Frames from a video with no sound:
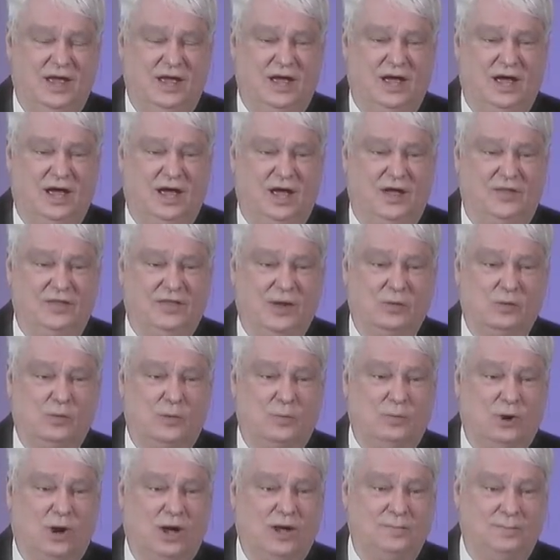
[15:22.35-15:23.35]
uh, they were
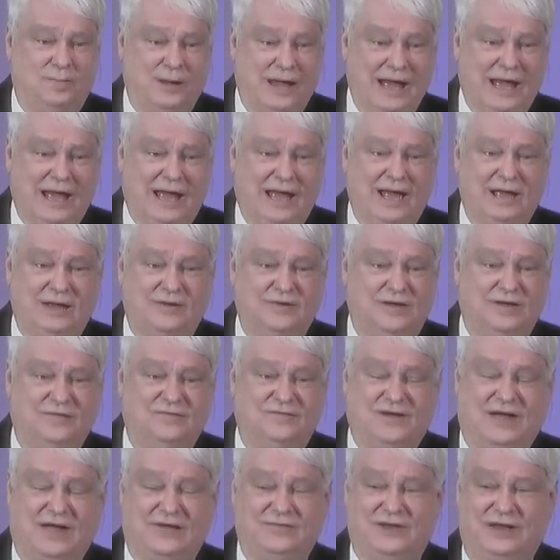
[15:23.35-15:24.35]
brought back in
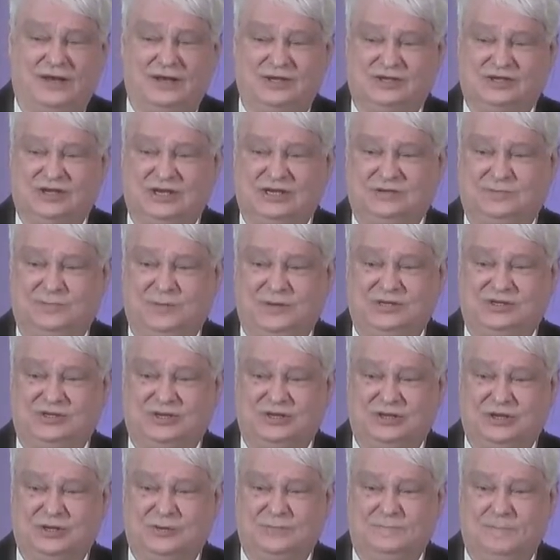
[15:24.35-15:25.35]
586
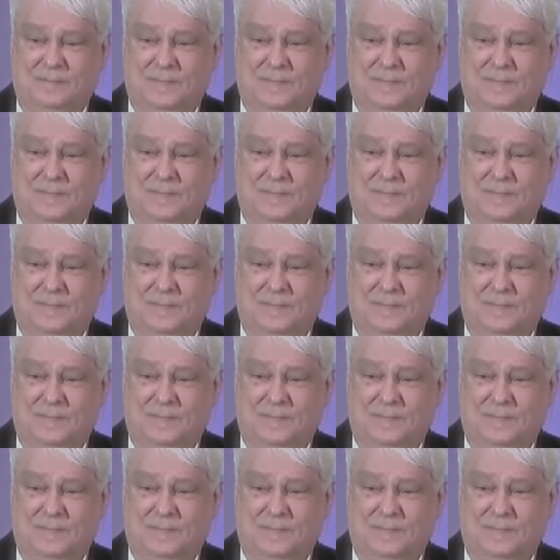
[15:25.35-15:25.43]
BC,